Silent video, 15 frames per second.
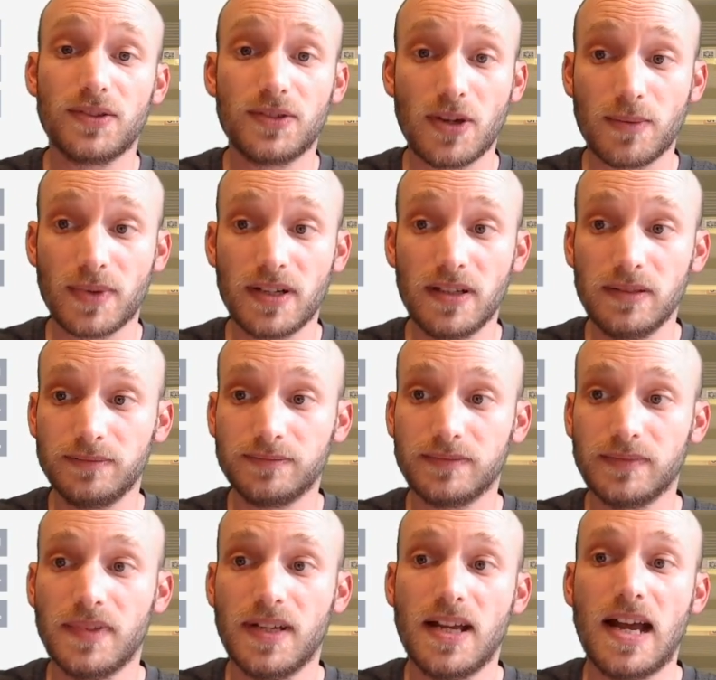terminal.
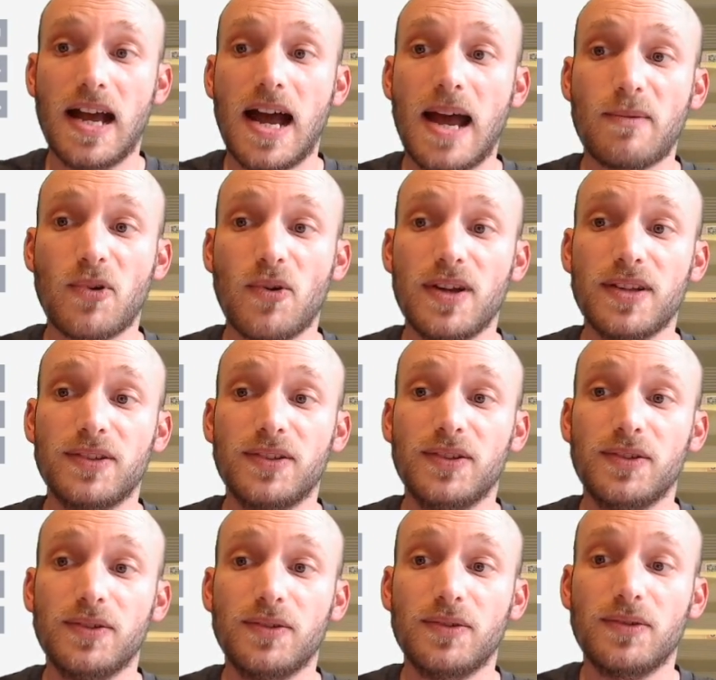I'm going
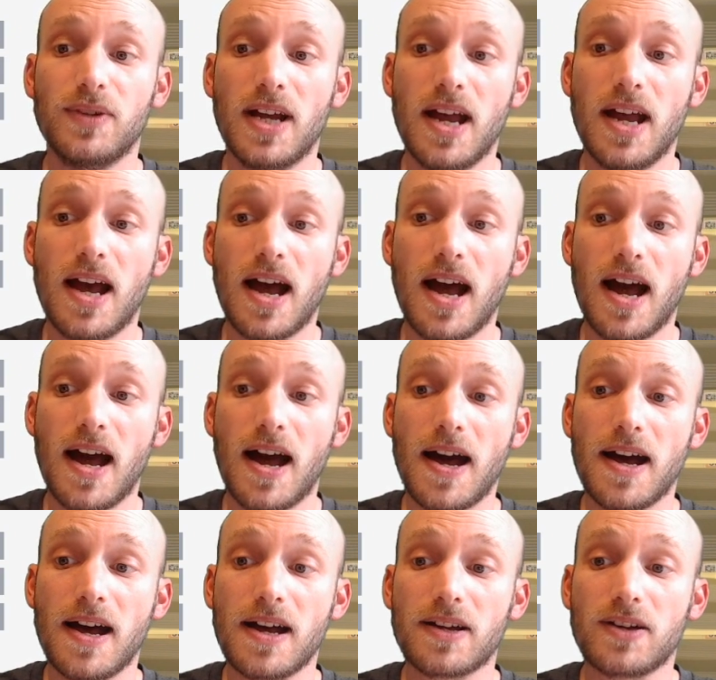to
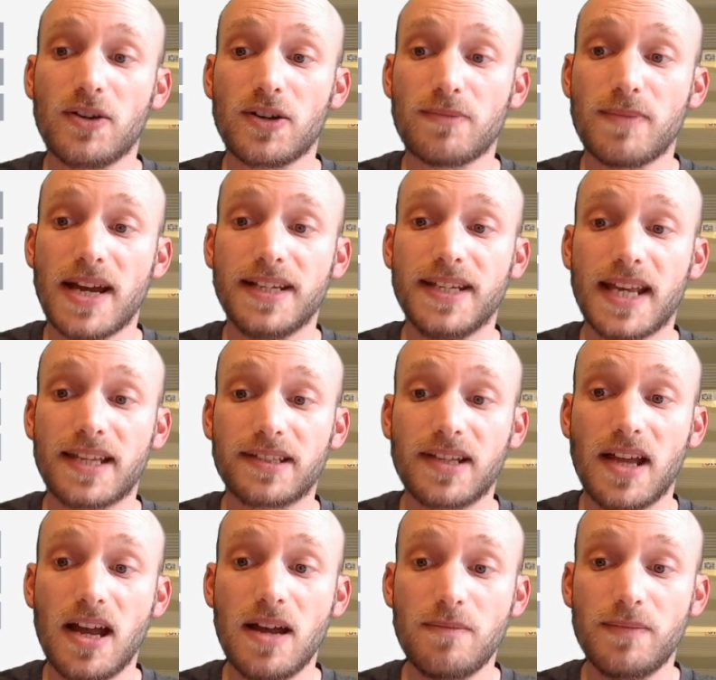go to my
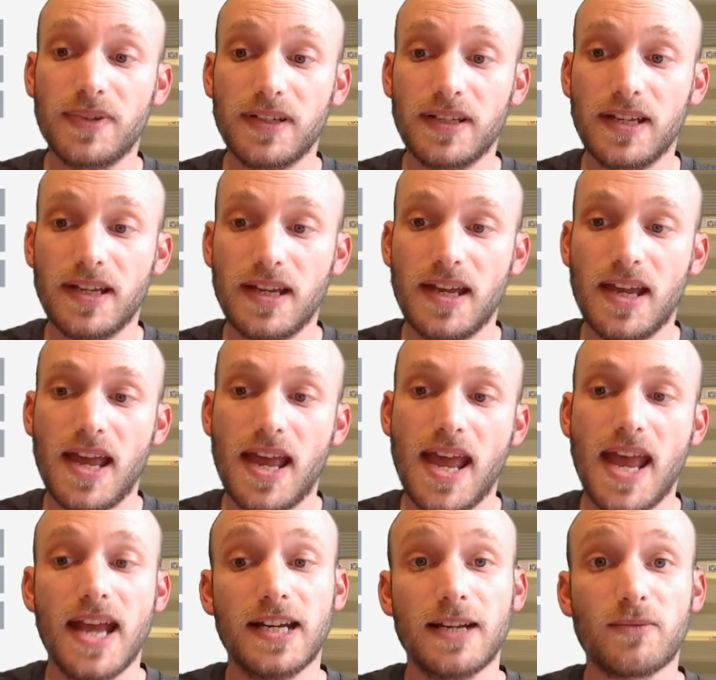desktop,
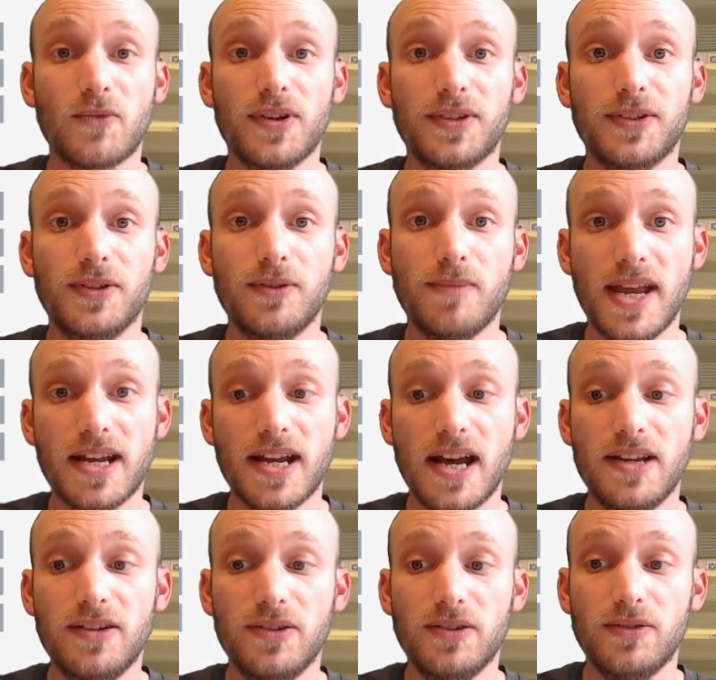and I'm going to make
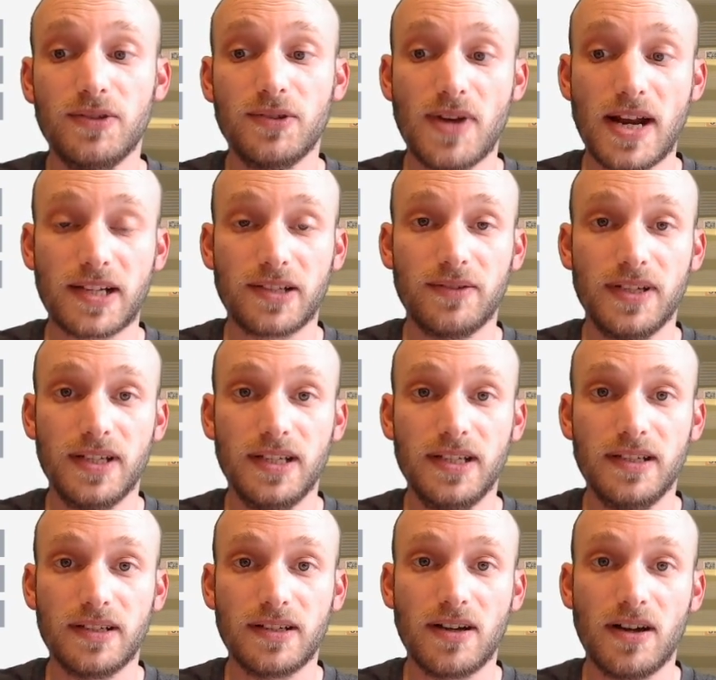a new
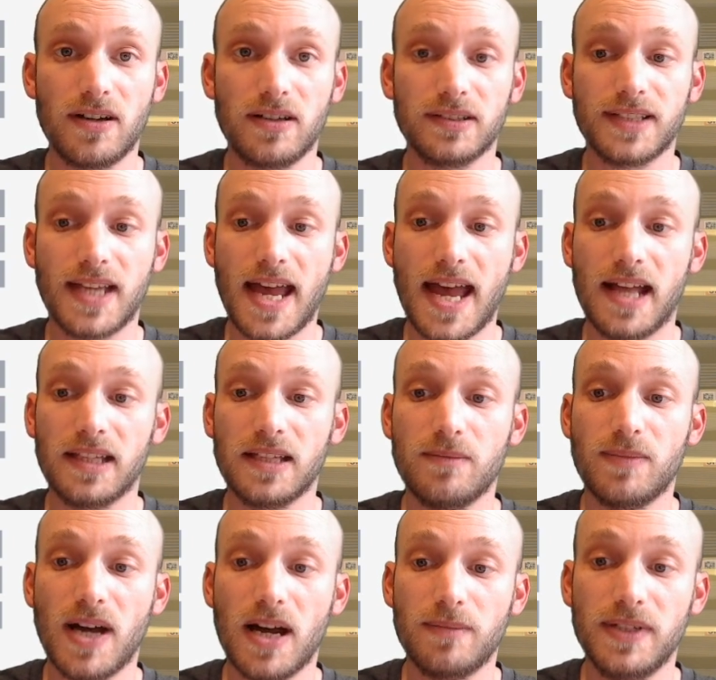directory called
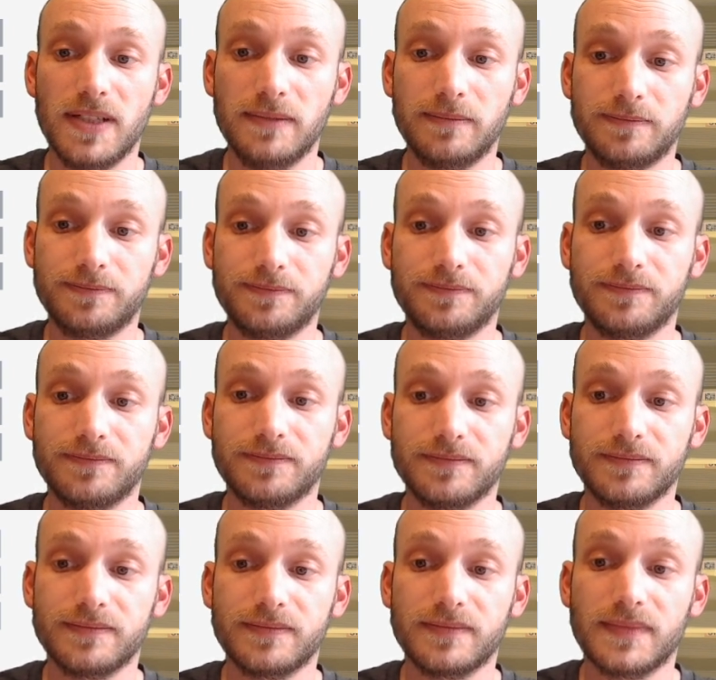Alibaba,
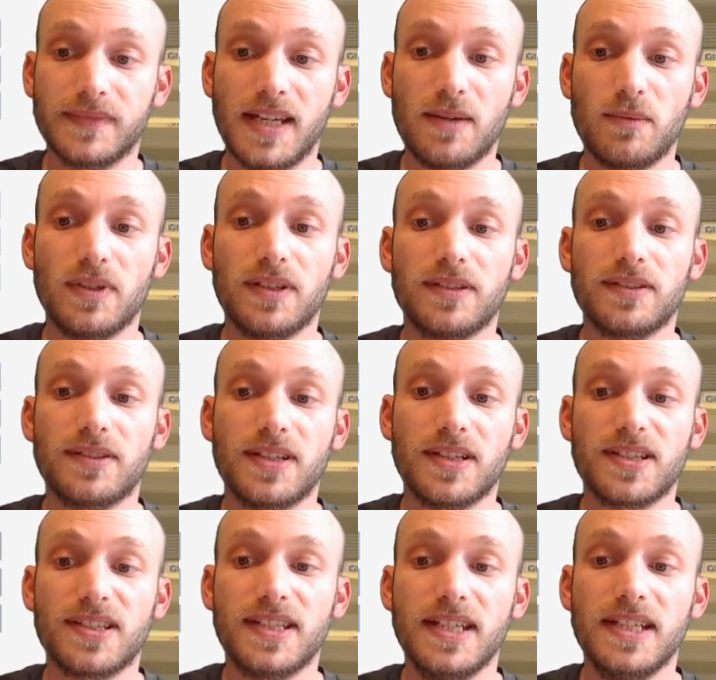and we'll
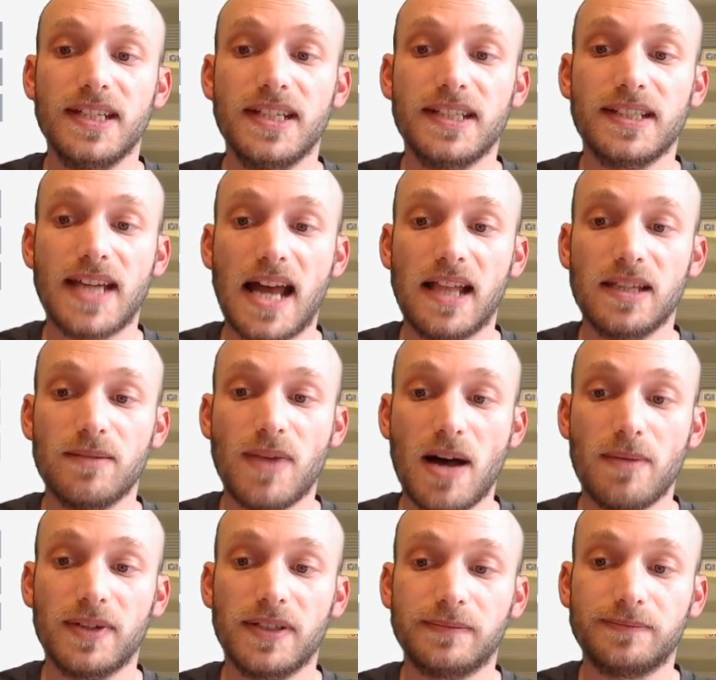just cd into
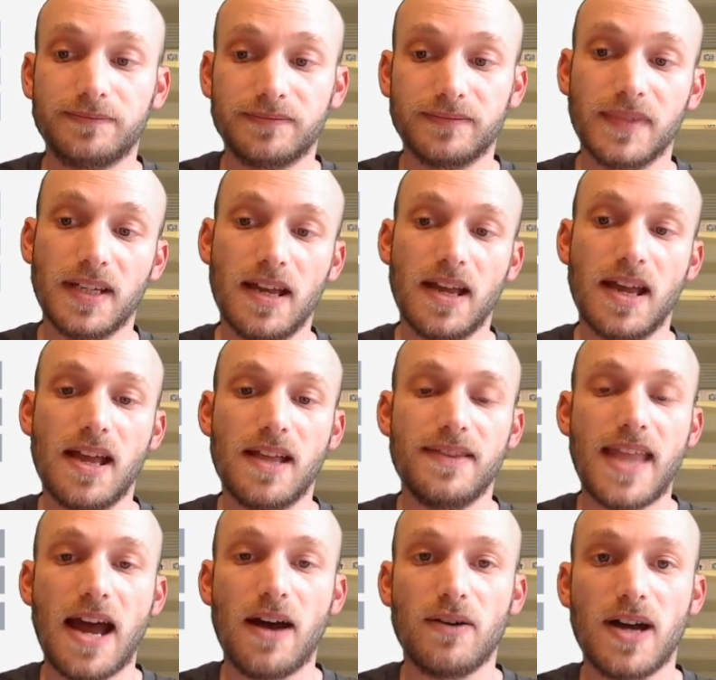Alibaba.
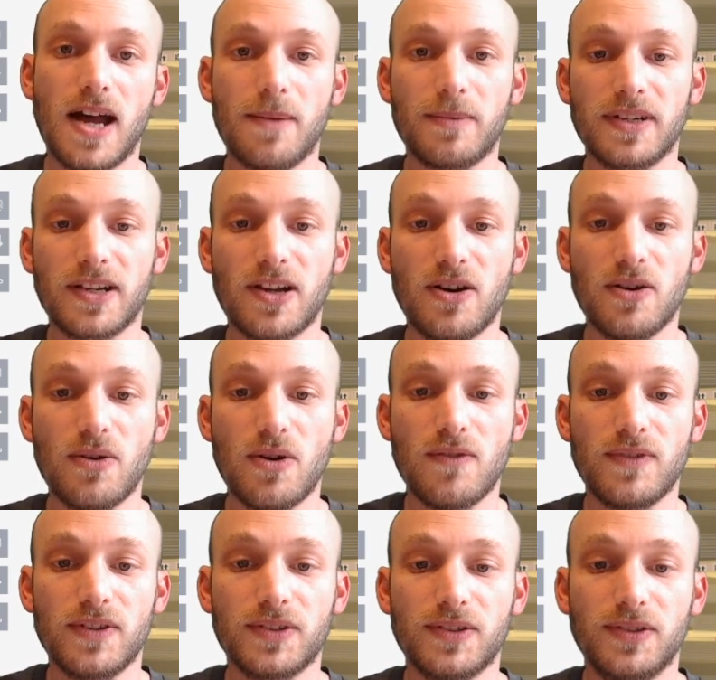Now I'm going to go
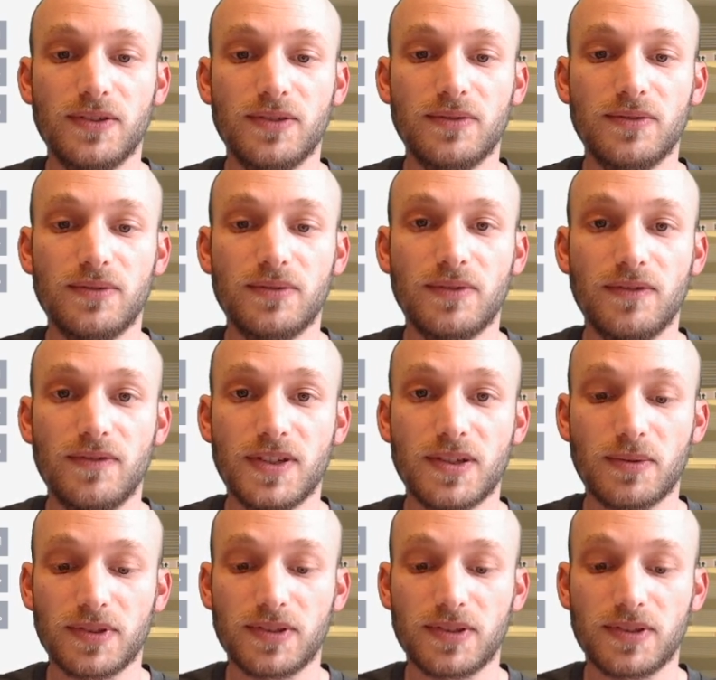over to Visual